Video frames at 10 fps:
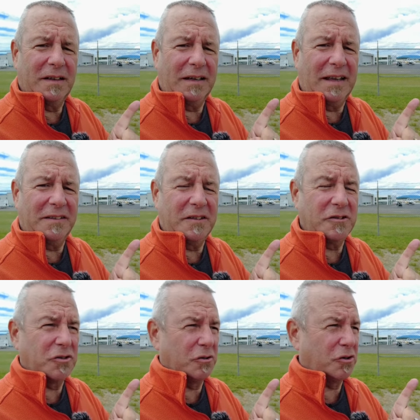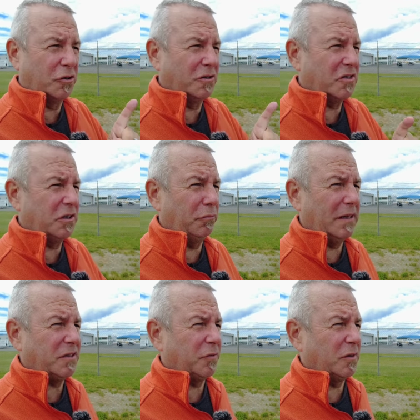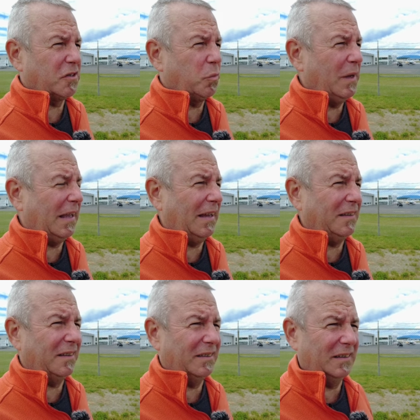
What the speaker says: Again, there's those currency rates for this weekend.